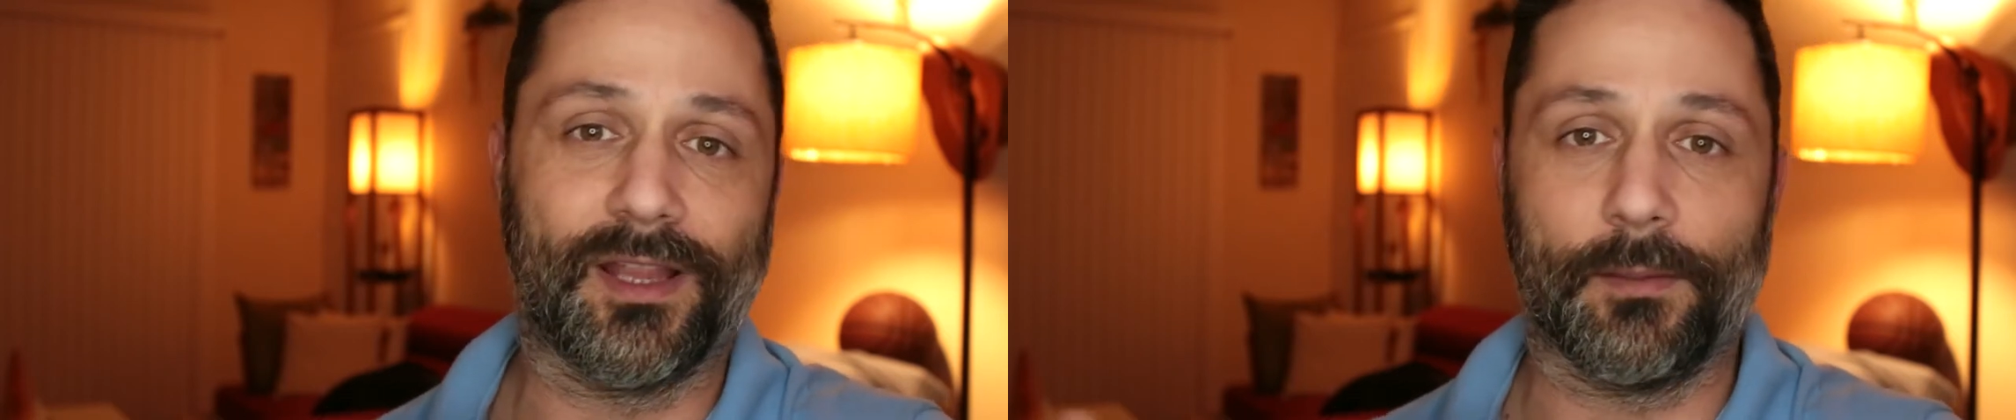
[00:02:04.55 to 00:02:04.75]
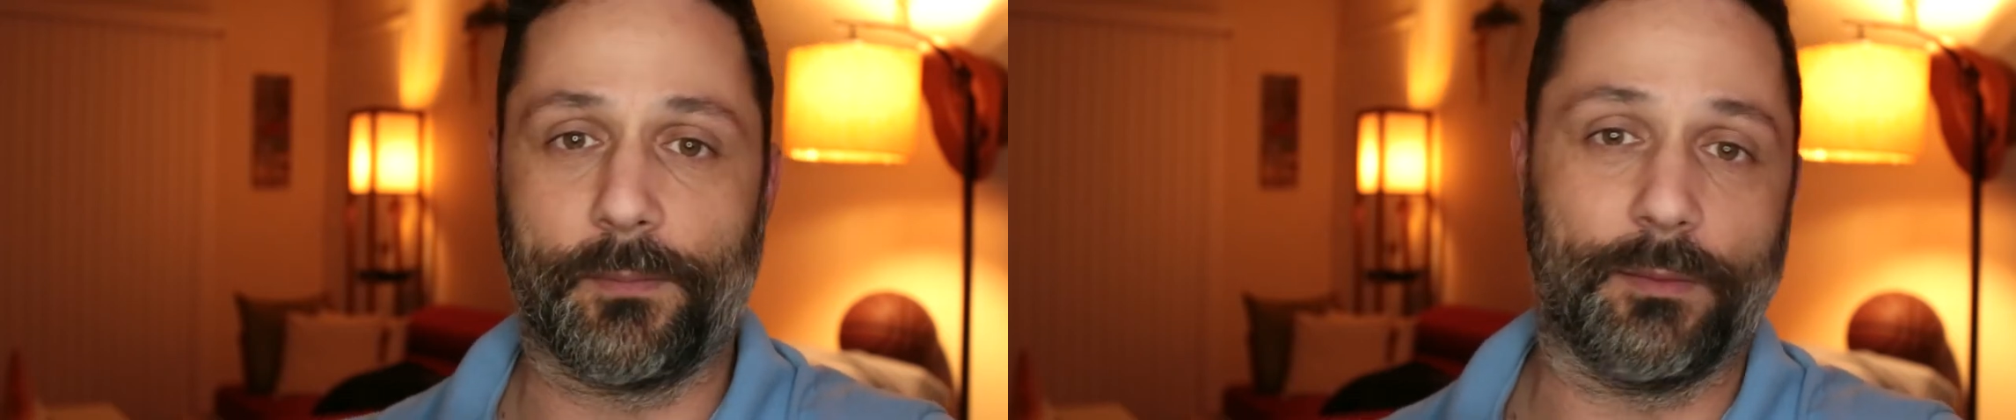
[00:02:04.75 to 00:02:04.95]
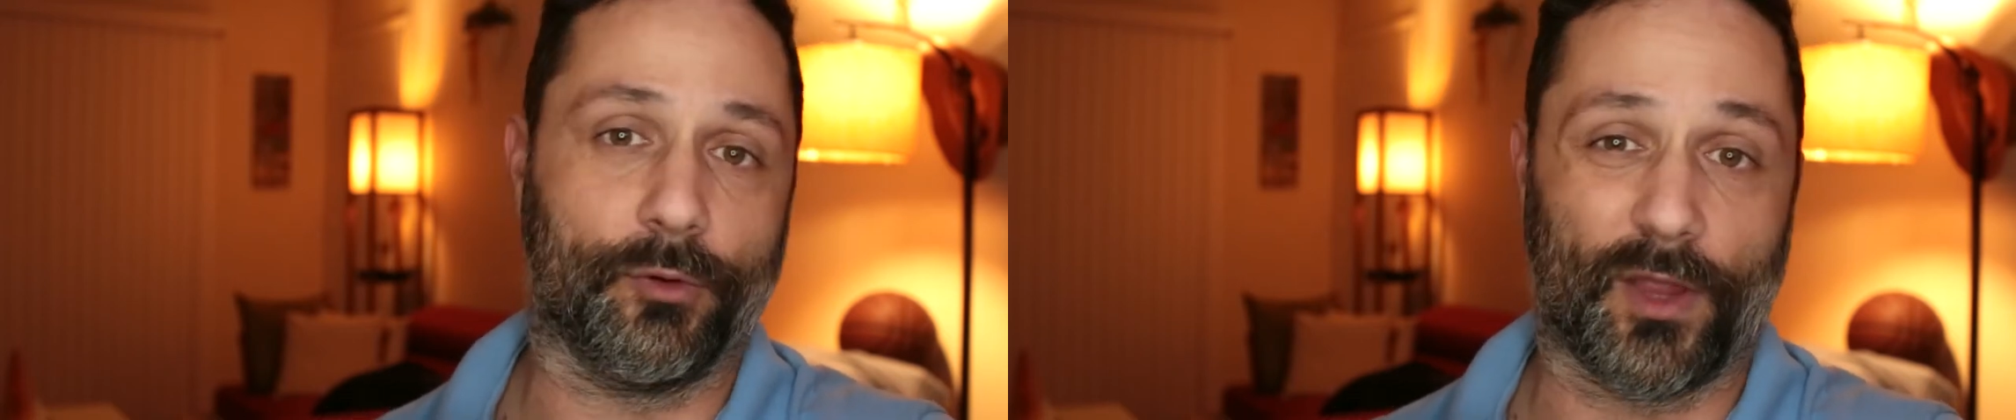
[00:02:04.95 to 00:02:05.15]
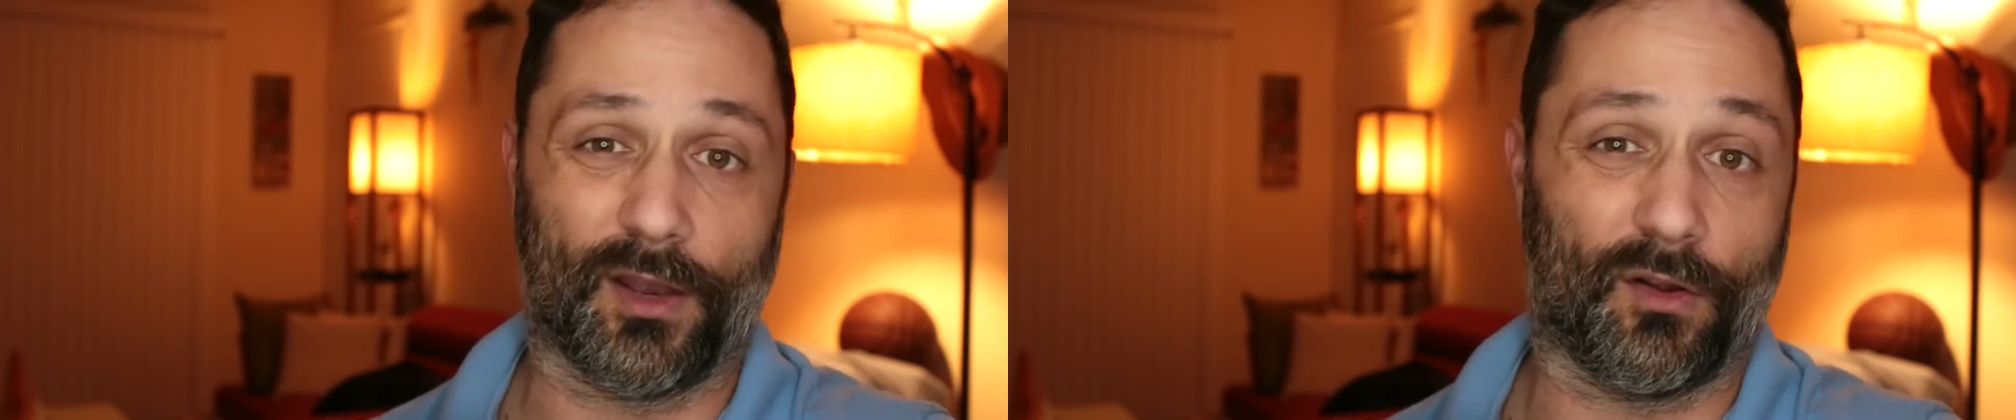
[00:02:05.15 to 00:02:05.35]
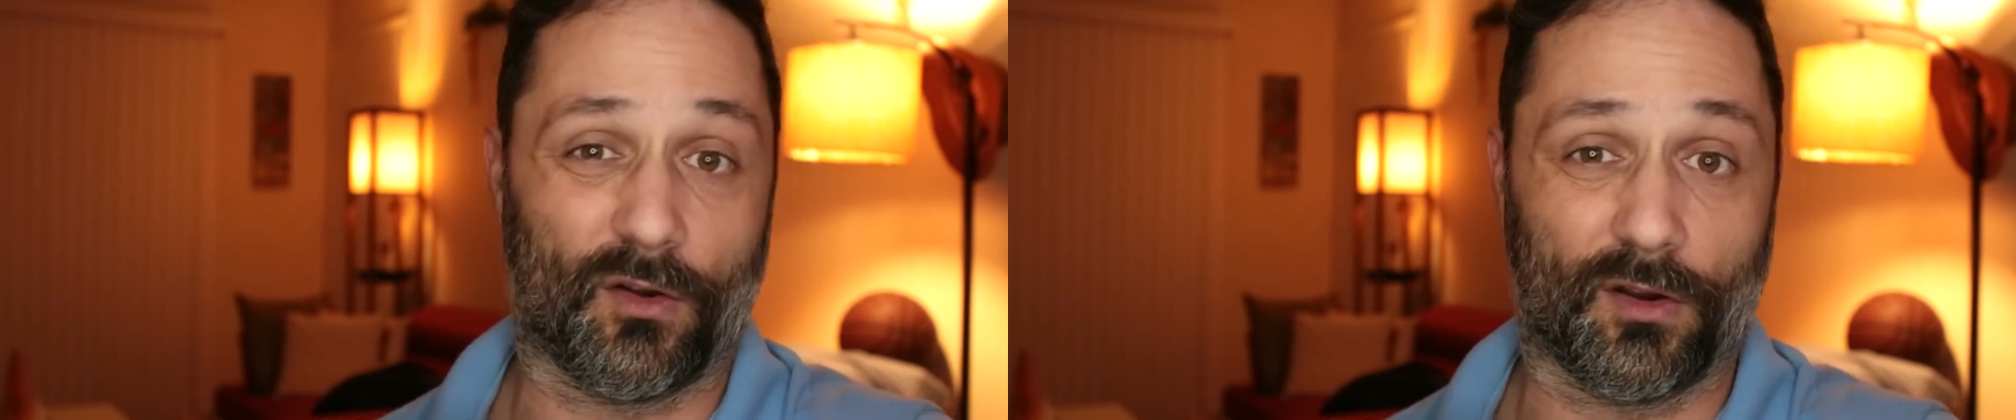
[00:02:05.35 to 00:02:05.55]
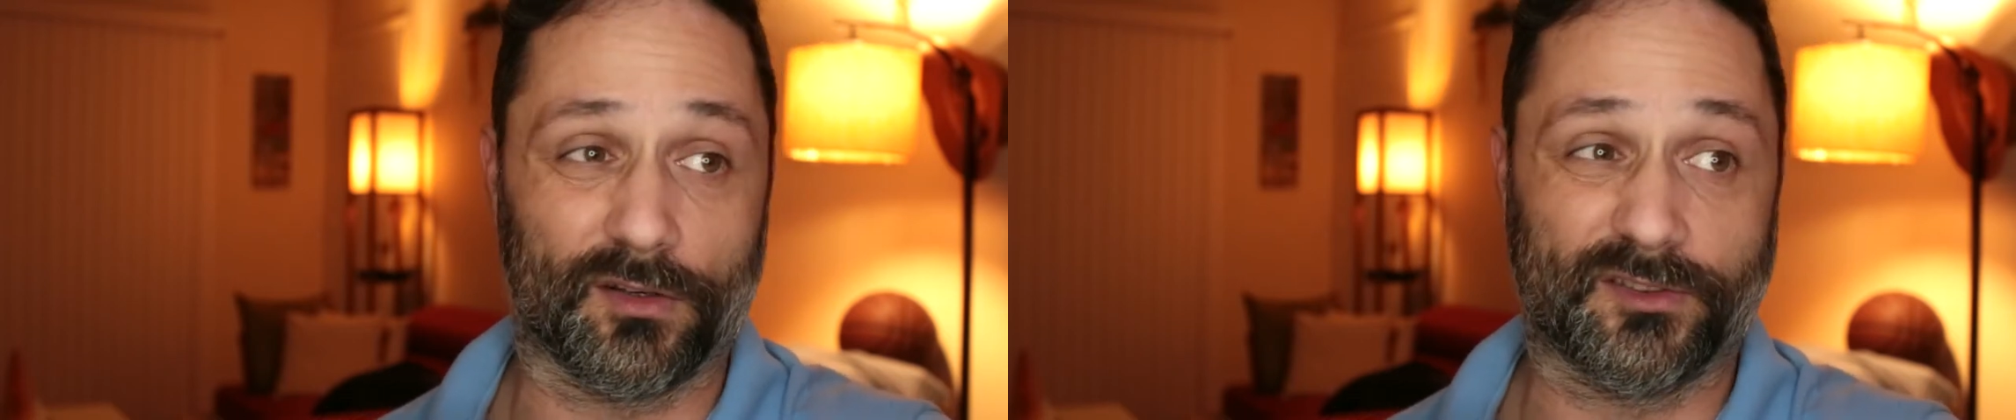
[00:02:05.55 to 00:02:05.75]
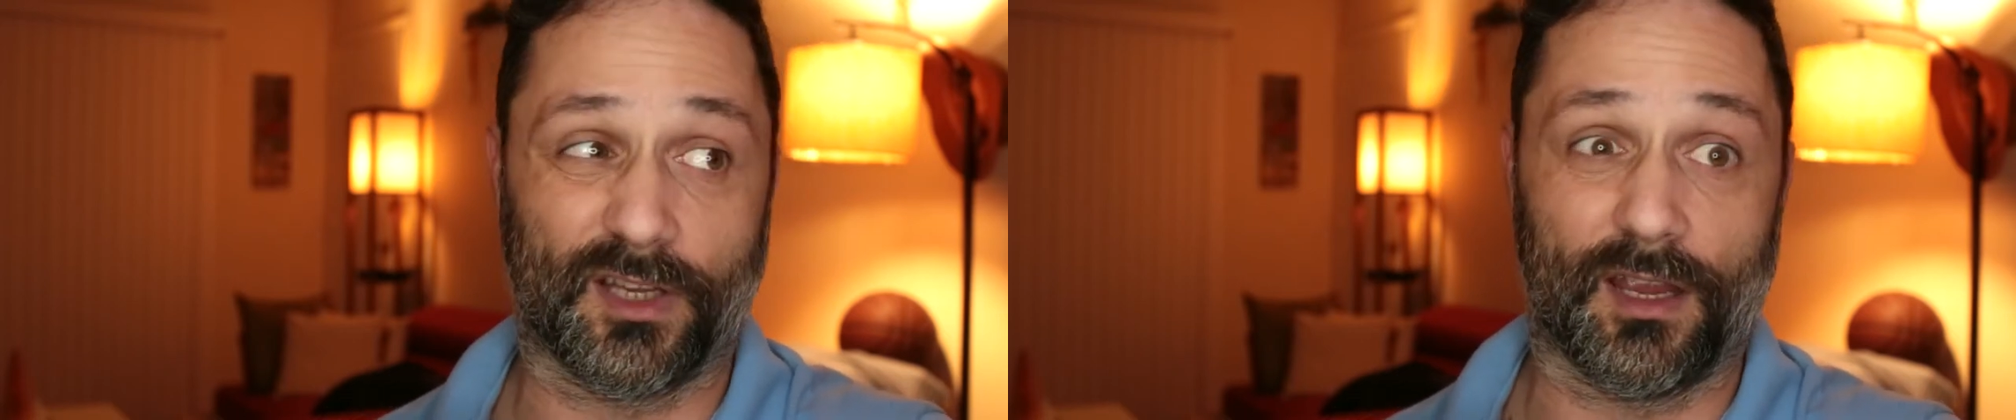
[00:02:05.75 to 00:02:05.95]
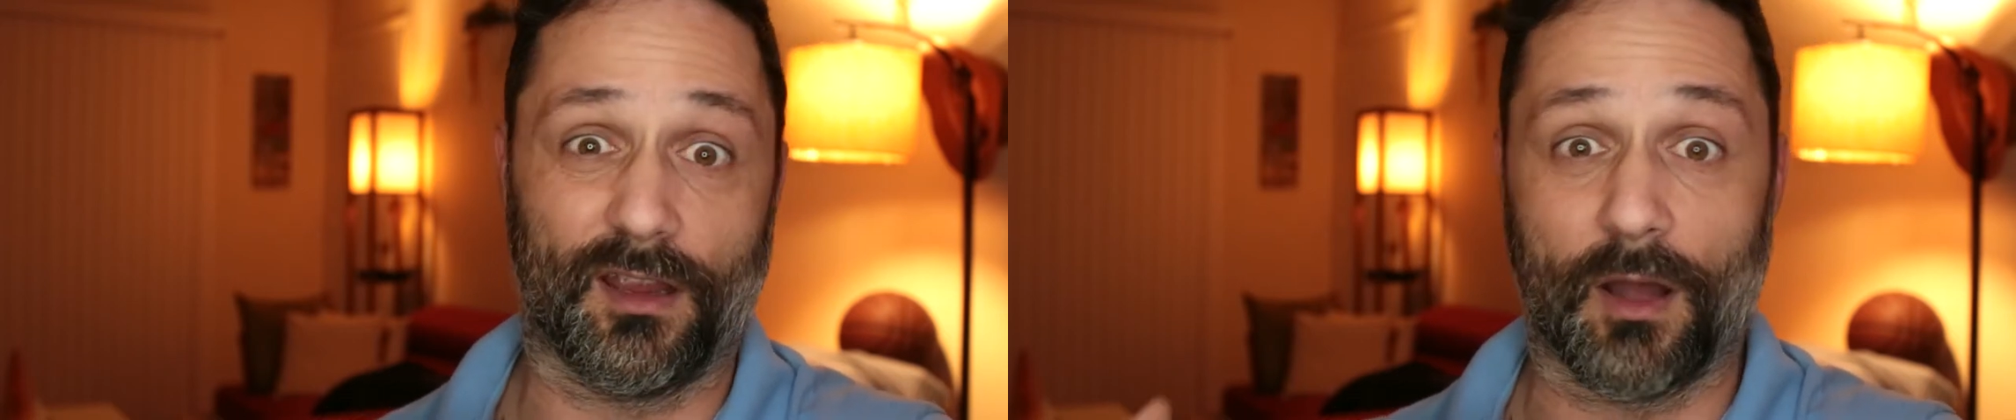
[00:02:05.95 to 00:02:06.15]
get people that are, say,